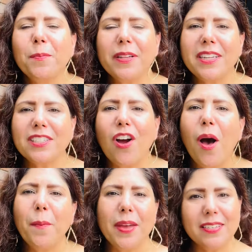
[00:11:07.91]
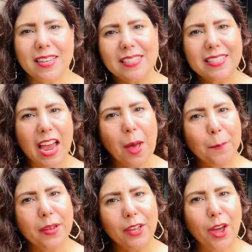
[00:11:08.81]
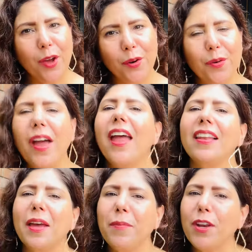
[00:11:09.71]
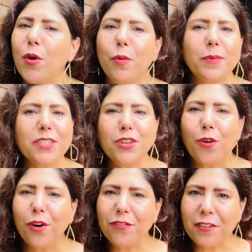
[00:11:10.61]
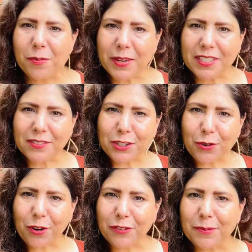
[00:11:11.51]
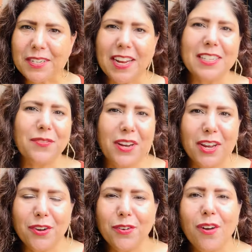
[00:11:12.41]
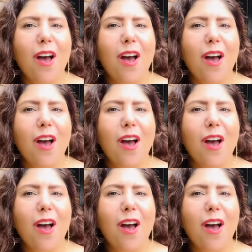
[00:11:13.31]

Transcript: Please comment down below and let me know what was your favorite piece of decor from today's video.